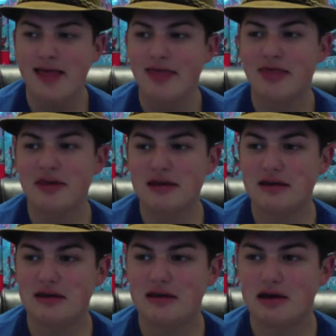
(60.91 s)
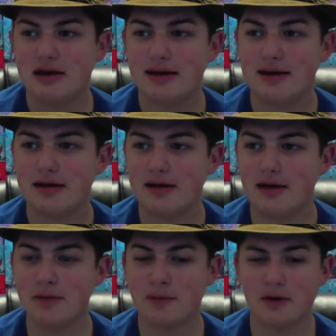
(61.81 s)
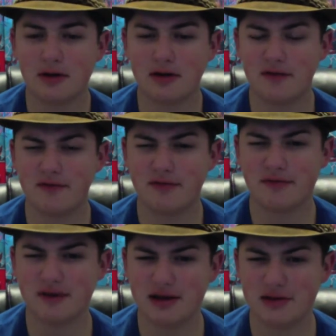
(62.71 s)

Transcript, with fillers: The other part of the video